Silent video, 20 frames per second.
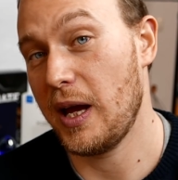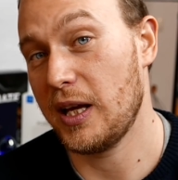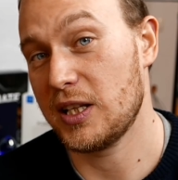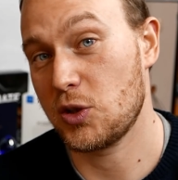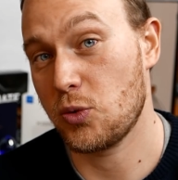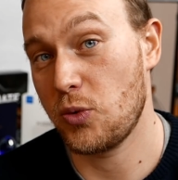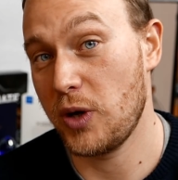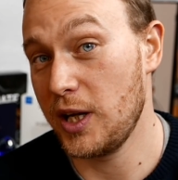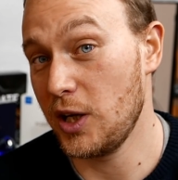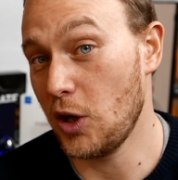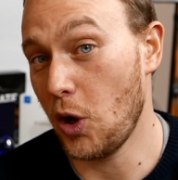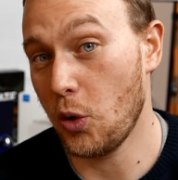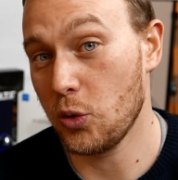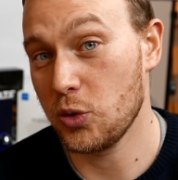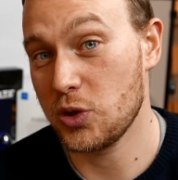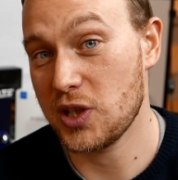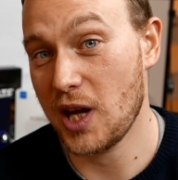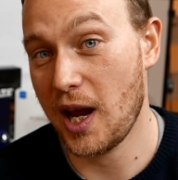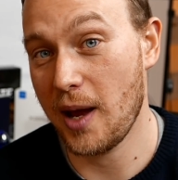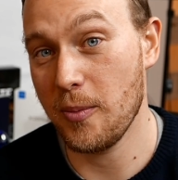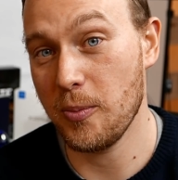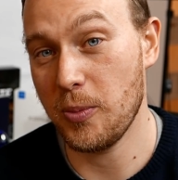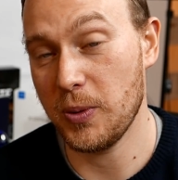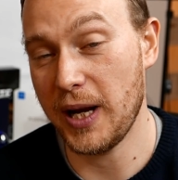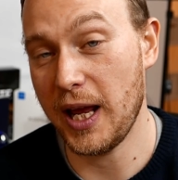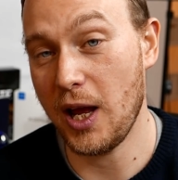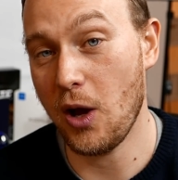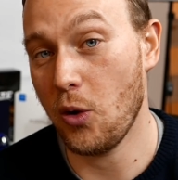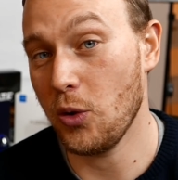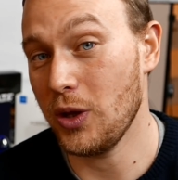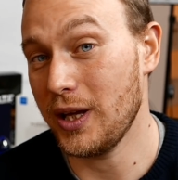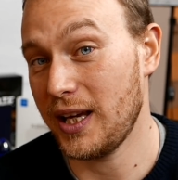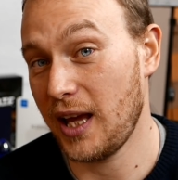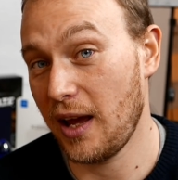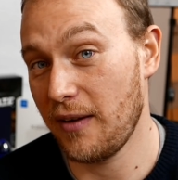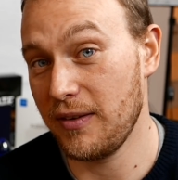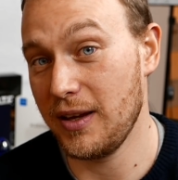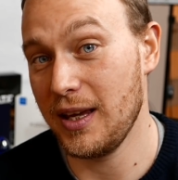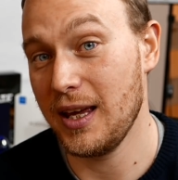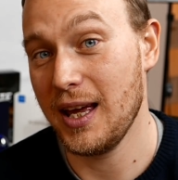screen on time per eh, day on a
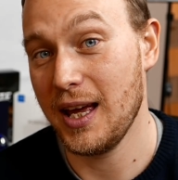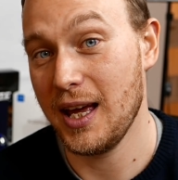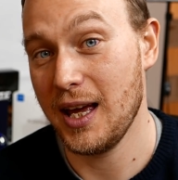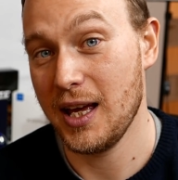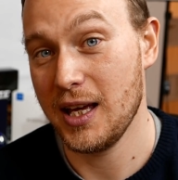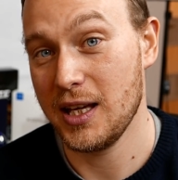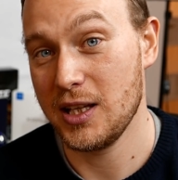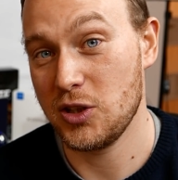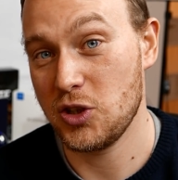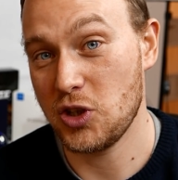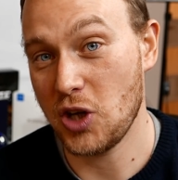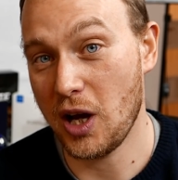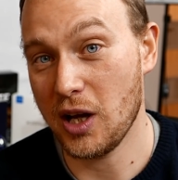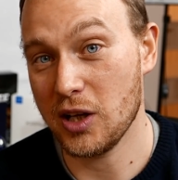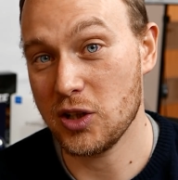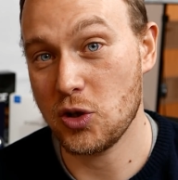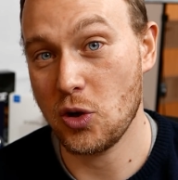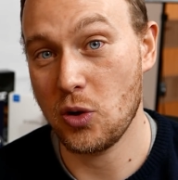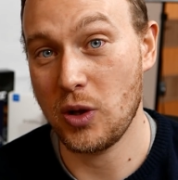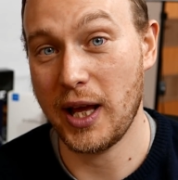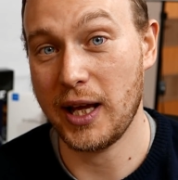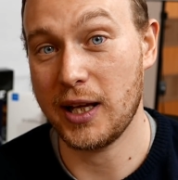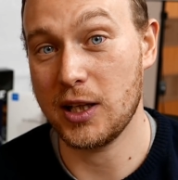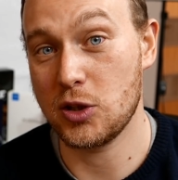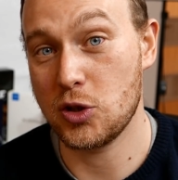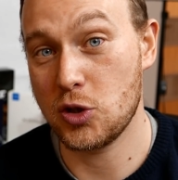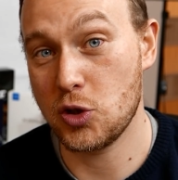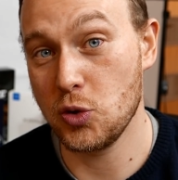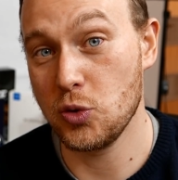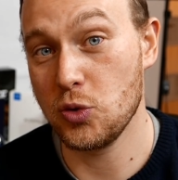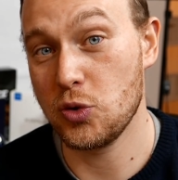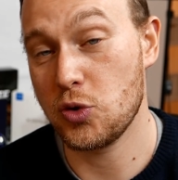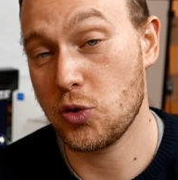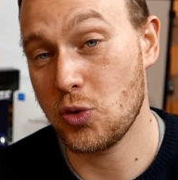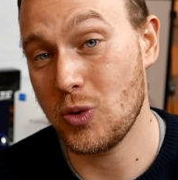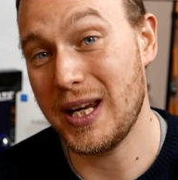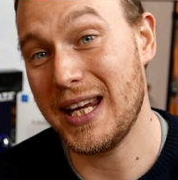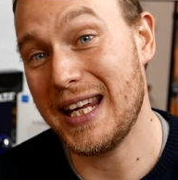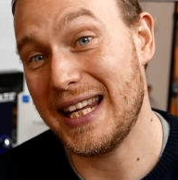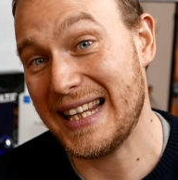heavy charge like two,
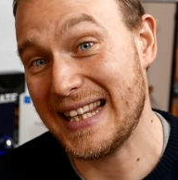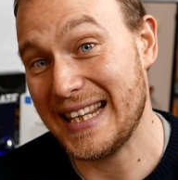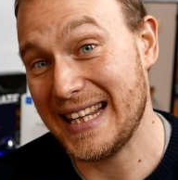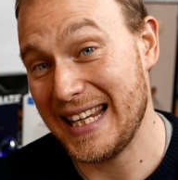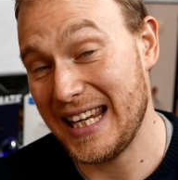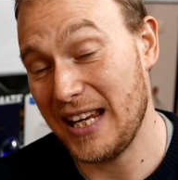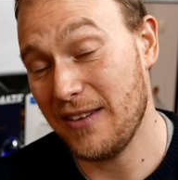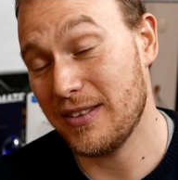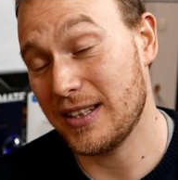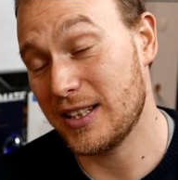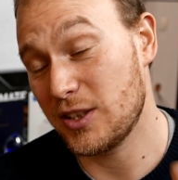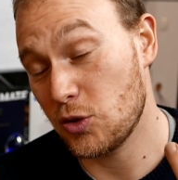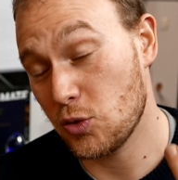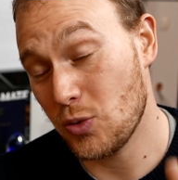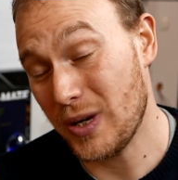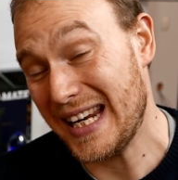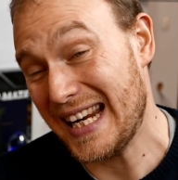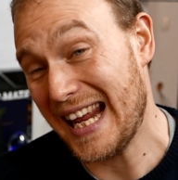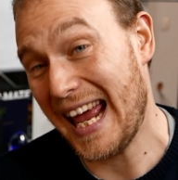three, even three